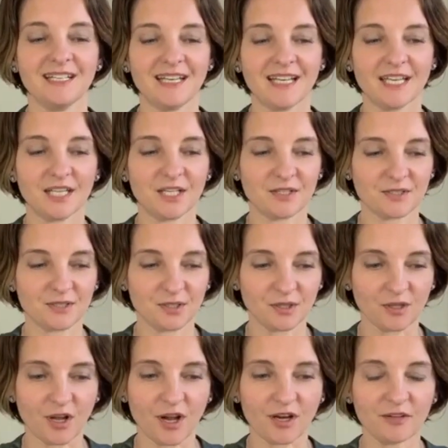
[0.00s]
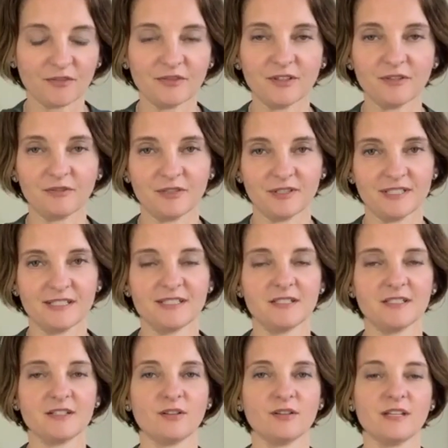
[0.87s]
and there's a lot of
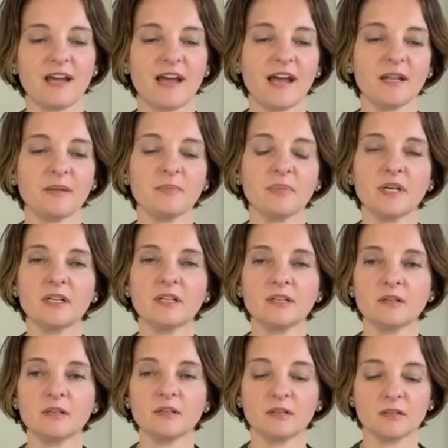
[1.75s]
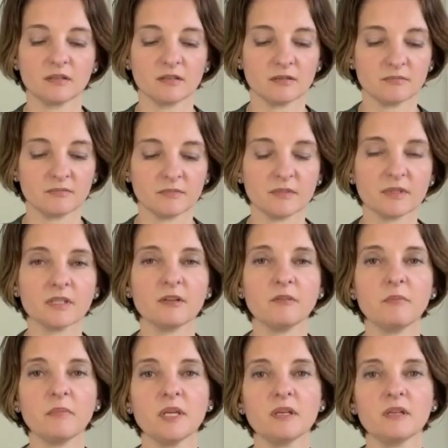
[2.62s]
differences on that. But
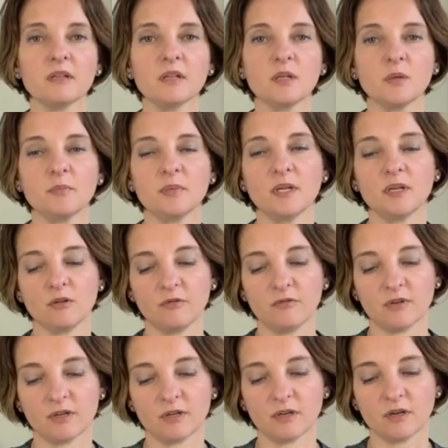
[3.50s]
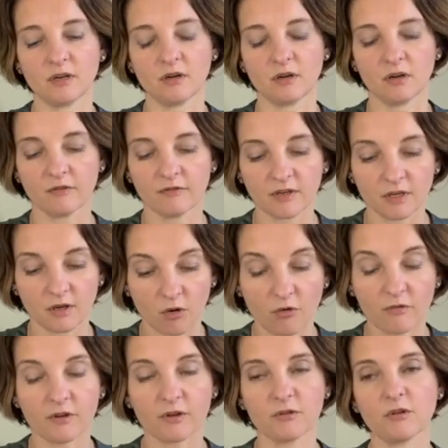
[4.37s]
give me a little bit of an
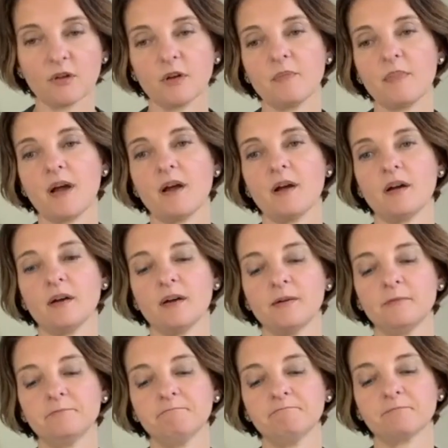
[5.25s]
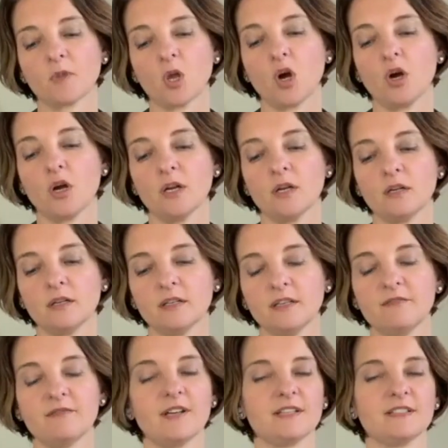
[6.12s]
overlook about on
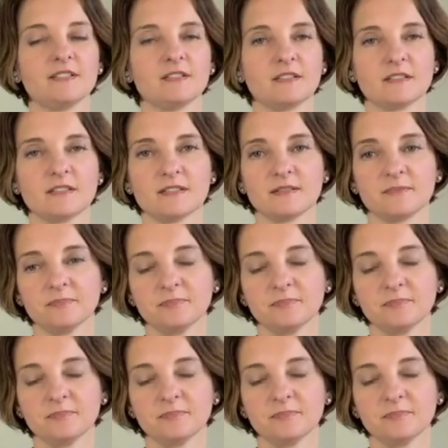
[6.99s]
investors.